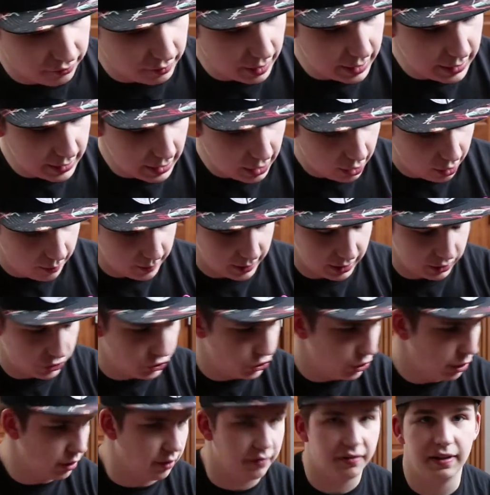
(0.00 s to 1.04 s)
right now, I mean,
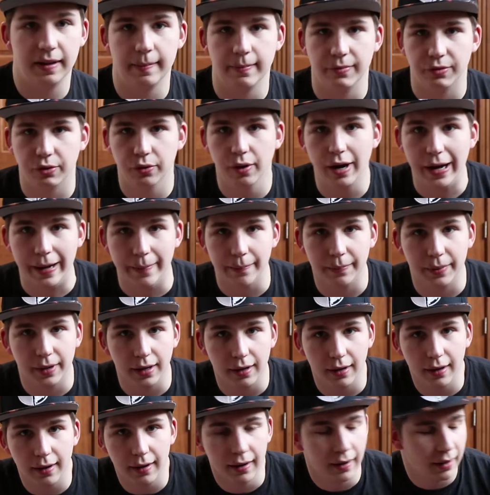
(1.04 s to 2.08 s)
sure, it seems great,
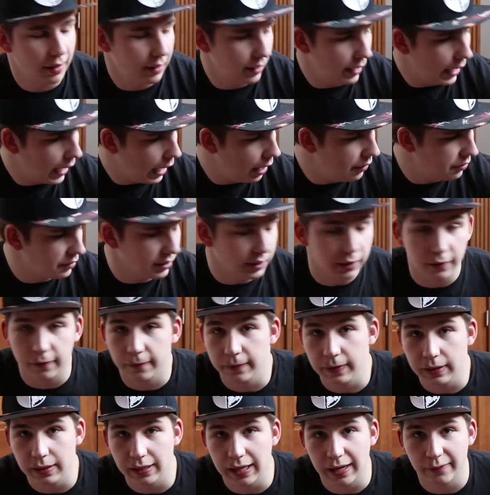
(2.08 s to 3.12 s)
but how's it gonna
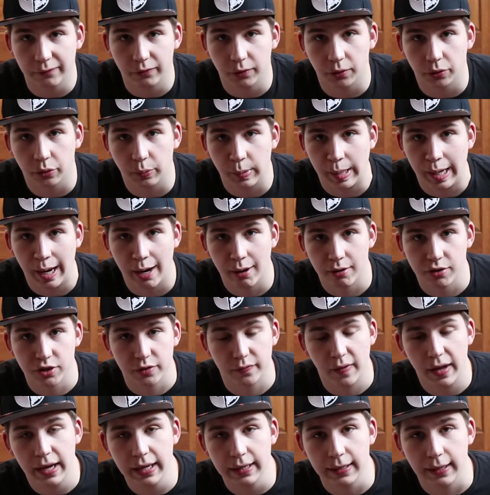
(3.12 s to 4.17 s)
feel after three hours of
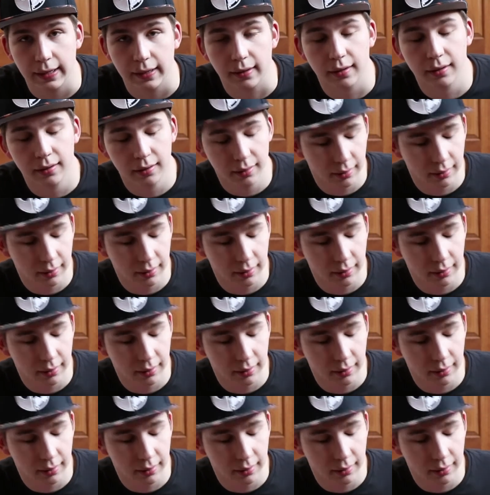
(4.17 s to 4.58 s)
hiking?